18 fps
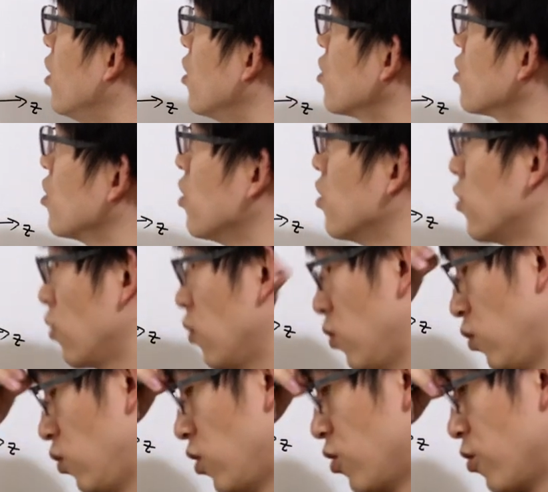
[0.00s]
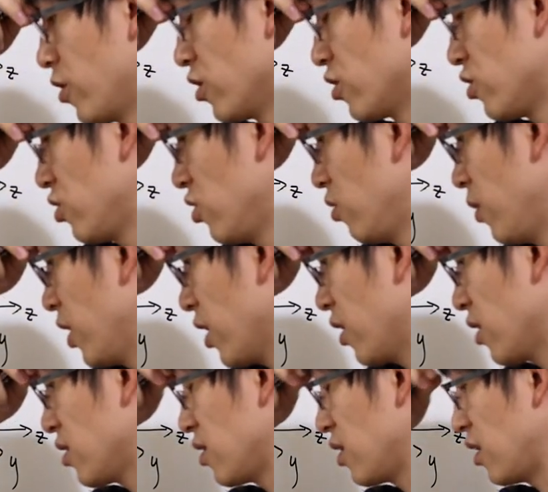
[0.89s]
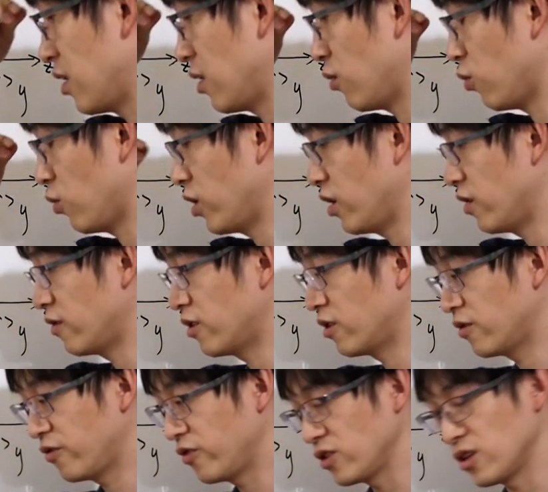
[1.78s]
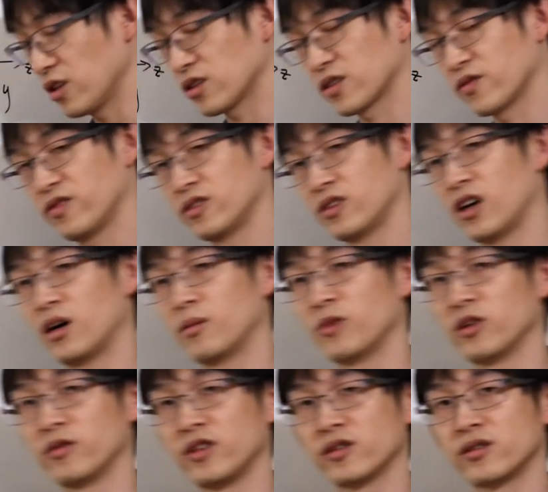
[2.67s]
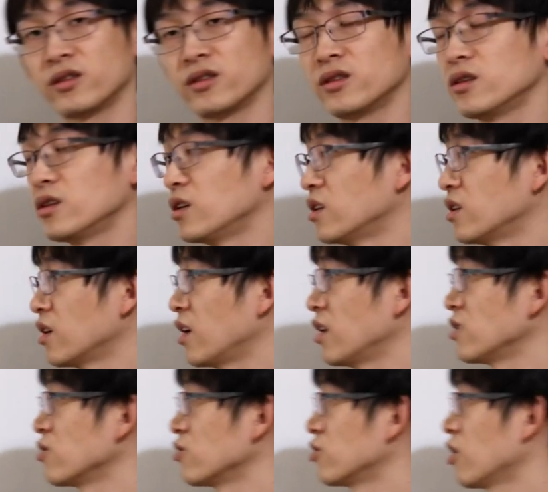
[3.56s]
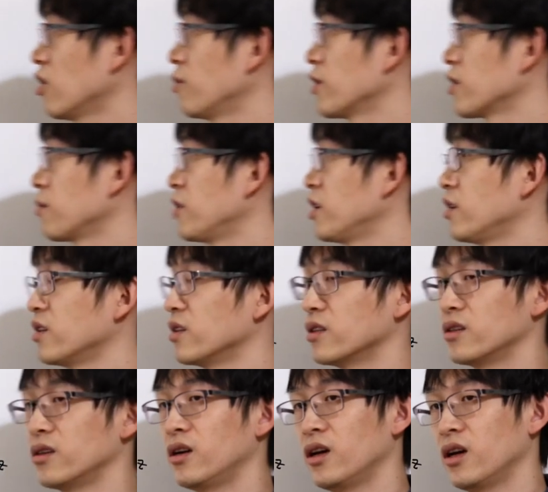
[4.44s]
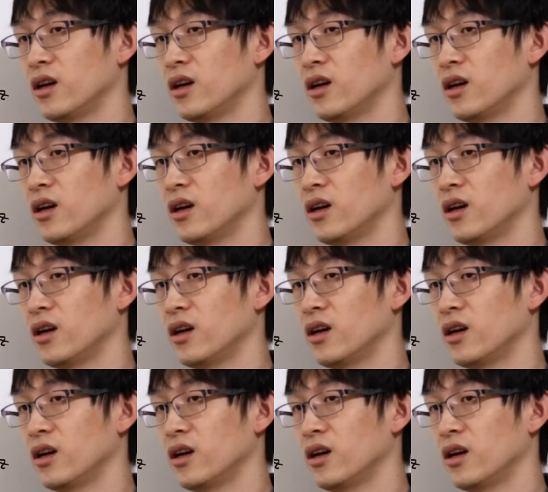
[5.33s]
So what we're assuming is that whatever physics phenomenon you see in an isotropic media